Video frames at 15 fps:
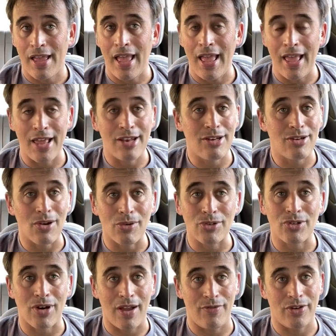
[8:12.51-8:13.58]
and don't
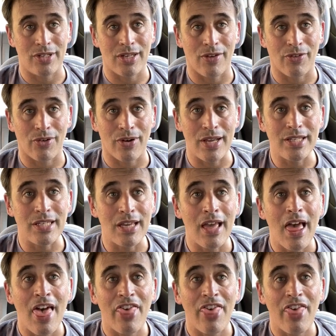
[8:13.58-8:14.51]
drive yourself crazy.